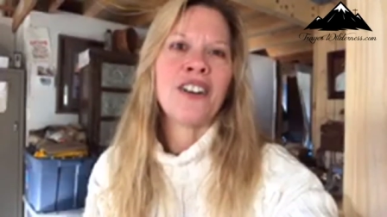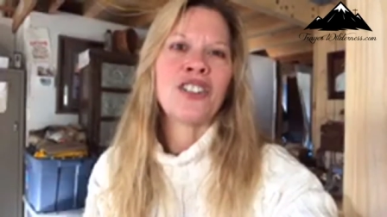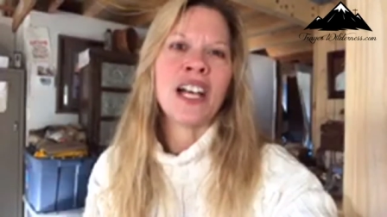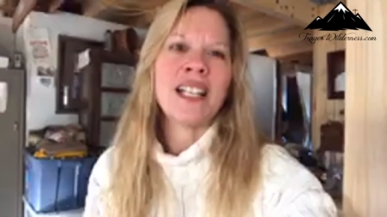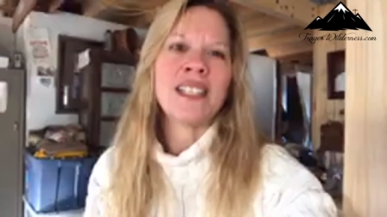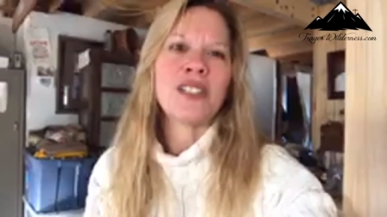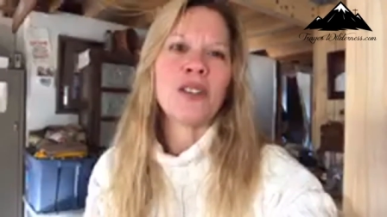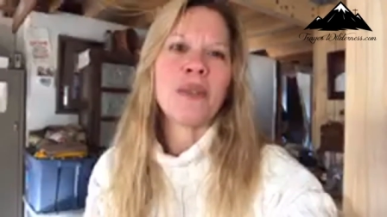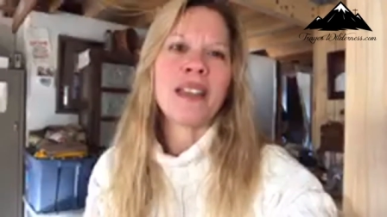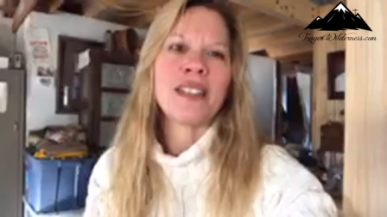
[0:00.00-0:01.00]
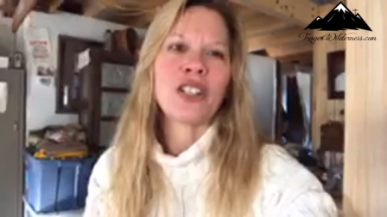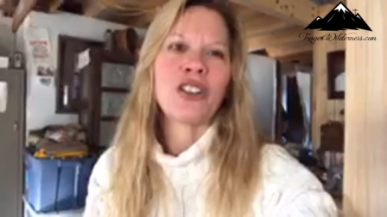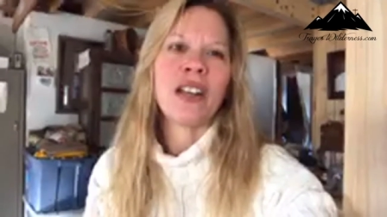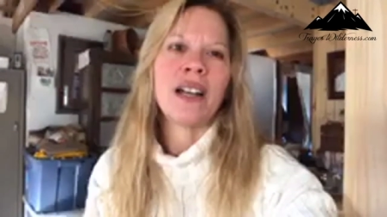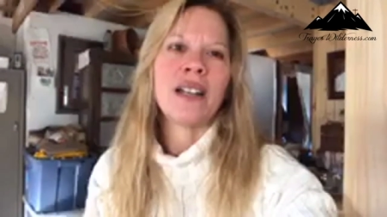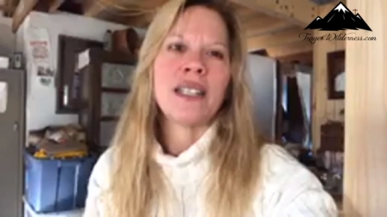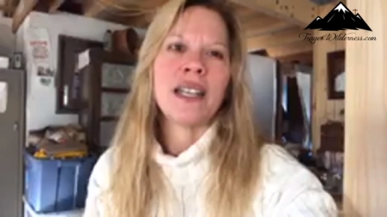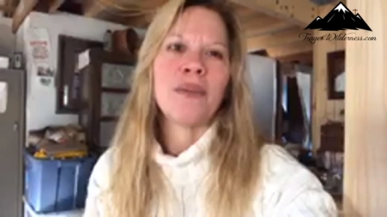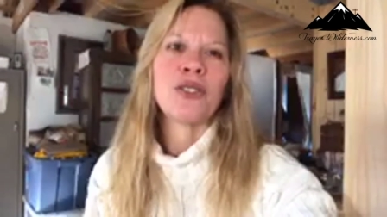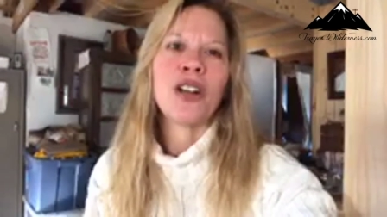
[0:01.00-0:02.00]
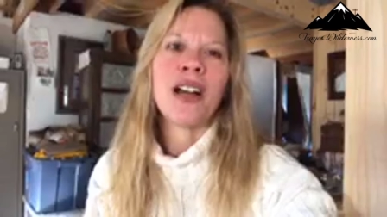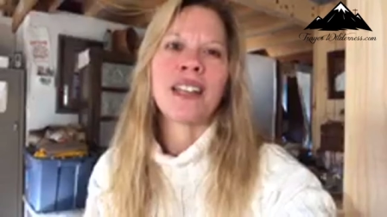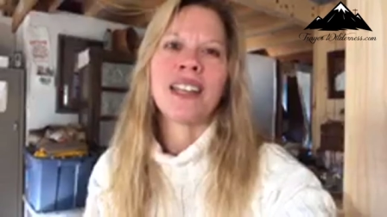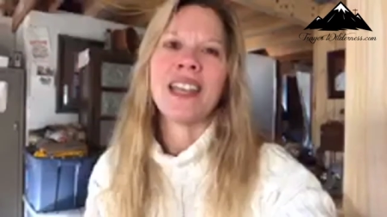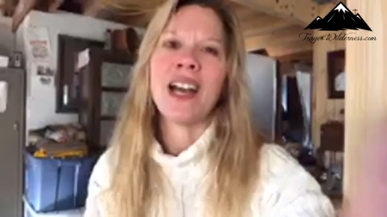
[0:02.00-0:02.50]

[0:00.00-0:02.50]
Oh, Chad says, oh man, that's a great idea. I'm trying it.